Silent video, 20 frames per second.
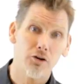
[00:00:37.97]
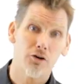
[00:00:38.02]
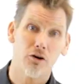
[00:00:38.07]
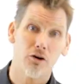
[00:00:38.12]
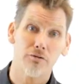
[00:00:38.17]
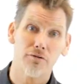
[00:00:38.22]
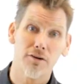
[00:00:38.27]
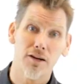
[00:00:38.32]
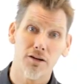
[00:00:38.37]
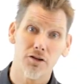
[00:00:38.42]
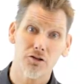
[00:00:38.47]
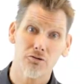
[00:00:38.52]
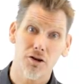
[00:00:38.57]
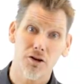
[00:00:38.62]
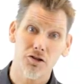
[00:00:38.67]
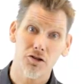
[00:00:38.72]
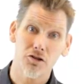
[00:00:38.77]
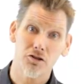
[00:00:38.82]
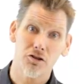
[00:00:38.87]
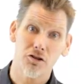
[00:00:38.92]
Don't forget to
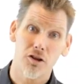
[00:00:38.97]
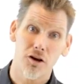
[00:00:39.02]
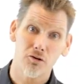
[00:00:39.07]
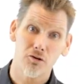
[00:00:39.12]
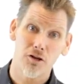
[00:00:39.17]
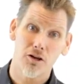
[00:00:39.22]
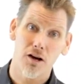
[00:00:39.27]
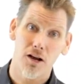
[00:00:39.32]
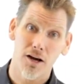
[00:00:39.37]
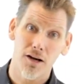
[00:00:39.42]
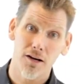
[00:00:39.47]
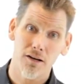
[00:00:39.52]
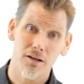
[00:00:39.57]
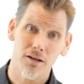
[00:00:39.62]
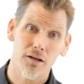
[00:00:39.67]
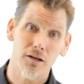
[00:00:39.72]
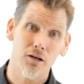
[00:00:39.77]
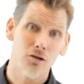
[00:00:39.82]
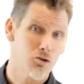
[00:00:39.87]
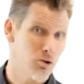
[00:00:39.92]
register those
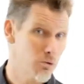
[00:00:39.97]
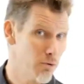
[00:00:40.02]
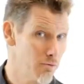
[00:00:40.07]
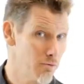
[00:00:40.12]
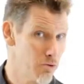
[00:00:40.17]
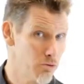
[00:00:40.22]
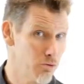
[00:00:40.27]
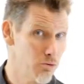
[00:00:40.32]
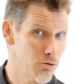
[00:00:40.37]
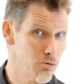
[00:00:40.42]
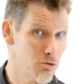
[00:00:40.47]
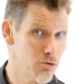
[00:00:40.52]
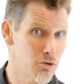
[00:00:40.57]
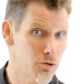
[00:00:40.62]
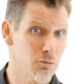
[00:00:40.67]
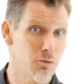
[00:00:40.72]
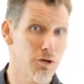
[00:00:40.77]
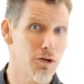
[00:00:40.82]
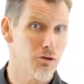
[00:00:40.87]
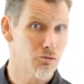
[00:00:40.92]
online, so if you lose
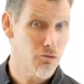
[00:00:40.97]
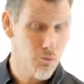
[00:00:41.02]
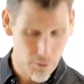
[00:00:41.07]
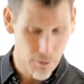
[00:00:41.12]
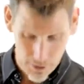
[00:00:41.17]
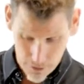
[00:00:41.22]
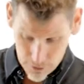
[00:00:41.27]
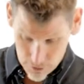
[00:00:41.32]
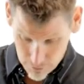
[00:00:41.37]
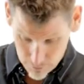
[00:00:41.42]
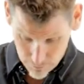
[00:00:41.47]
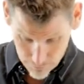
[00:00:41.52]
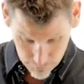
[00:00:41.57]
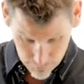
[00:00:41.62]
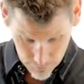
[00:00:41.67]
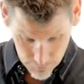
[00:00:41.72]
them, we can replace them.